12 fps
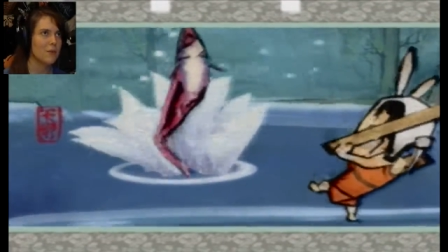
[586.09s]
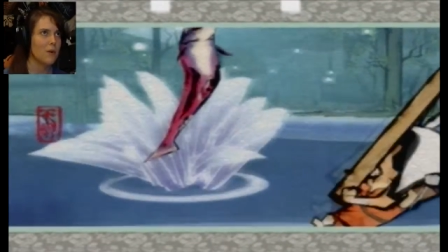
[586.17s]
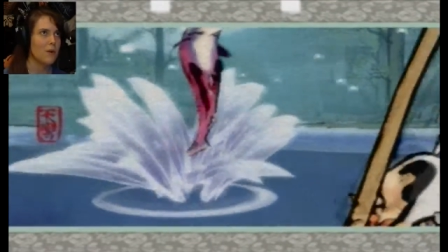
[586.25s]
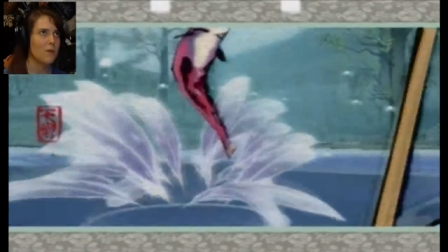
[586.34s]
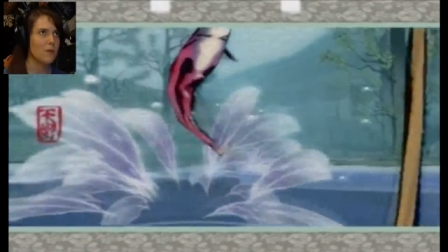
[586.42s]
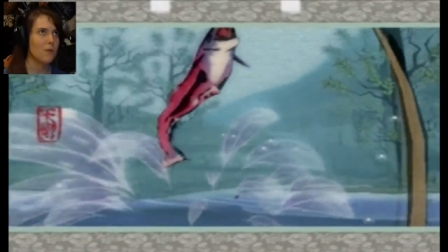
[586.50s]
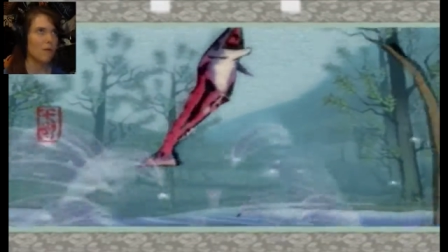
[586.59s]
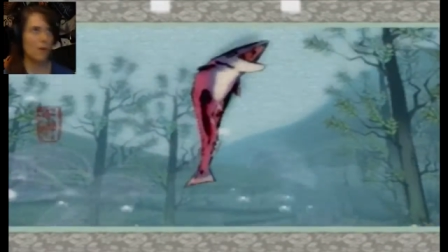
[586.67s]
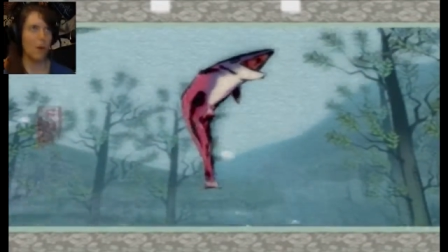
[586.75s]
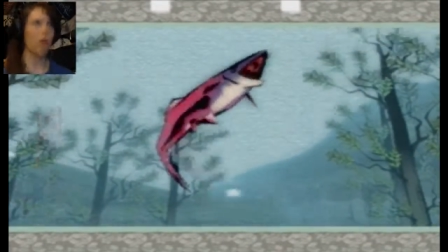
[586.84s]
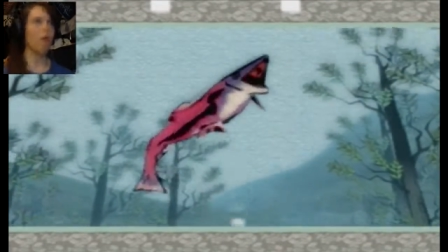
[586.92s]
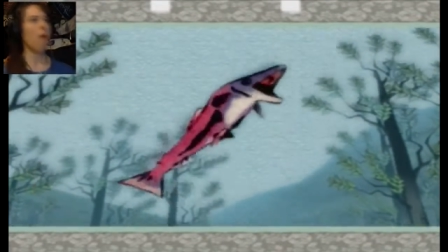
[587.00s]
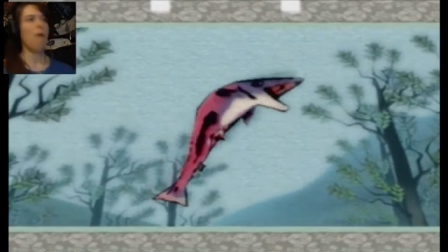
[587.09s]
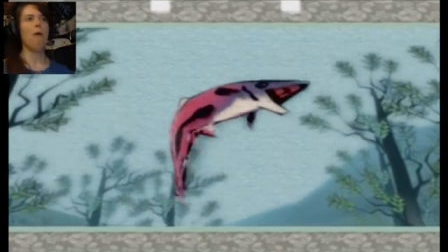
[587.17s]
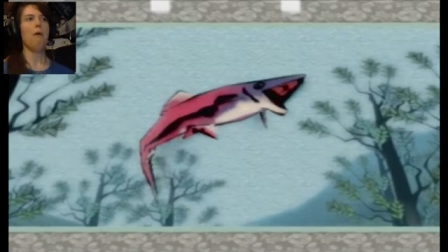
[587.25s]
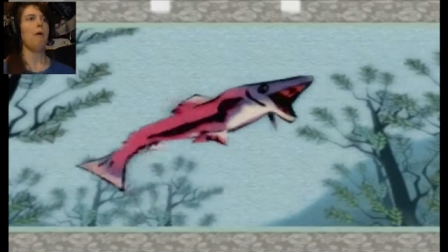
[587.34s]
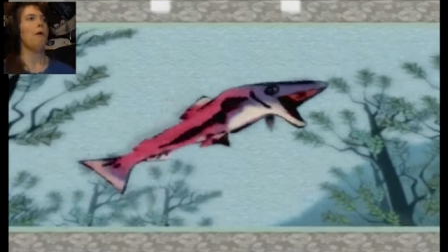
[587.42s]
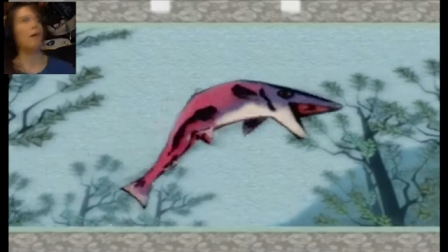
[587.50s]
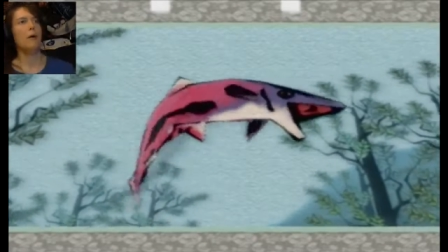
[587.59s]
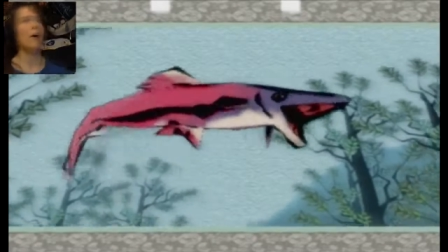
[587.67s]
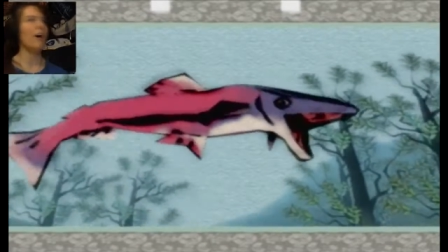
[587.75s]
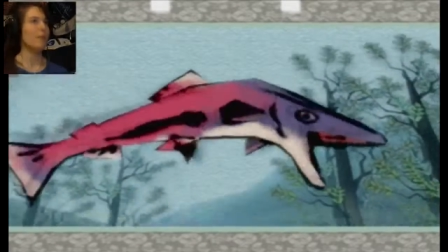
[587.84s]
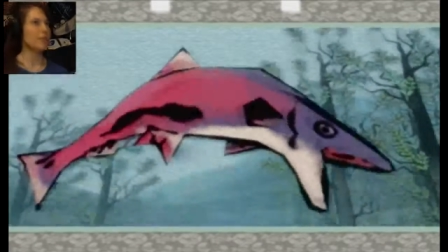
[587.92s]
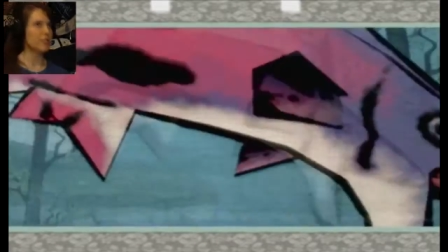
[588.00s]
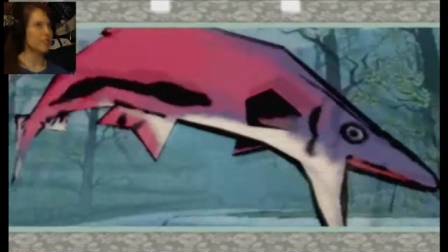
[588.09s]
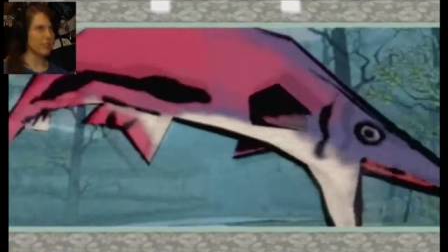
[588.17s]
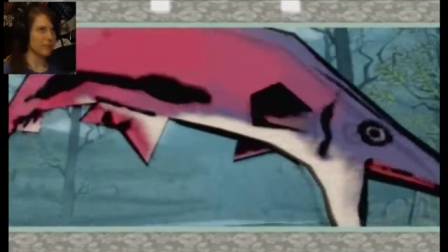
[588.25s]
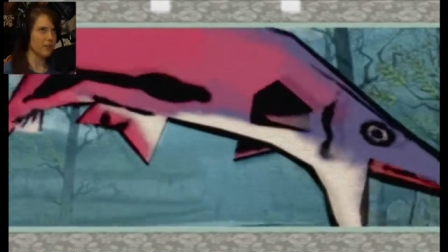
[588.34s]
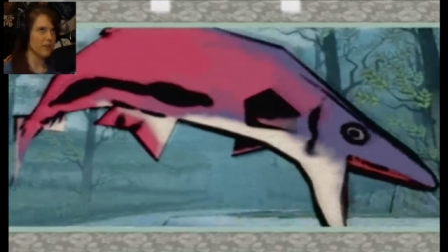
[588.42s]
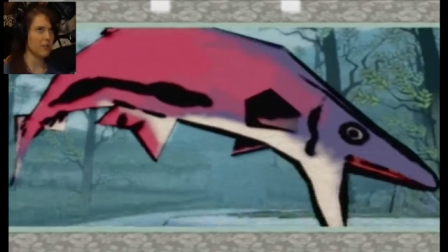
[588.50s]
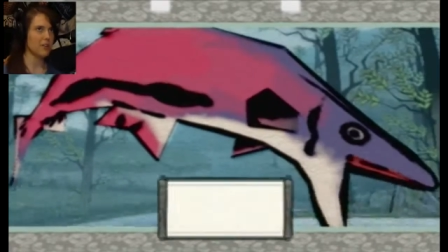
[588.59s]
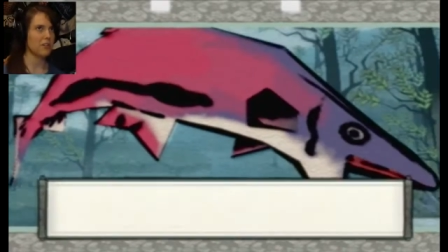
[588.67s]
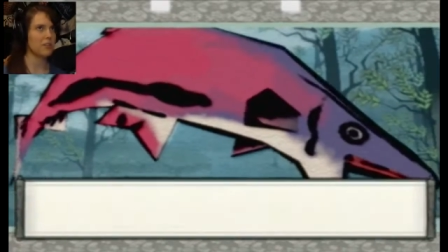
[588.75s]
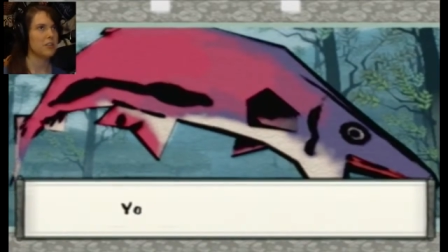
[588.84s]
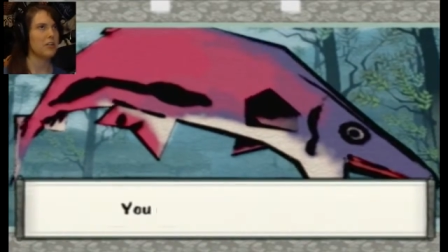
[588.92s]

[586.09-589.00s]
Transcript: Whoa. I'm a diva!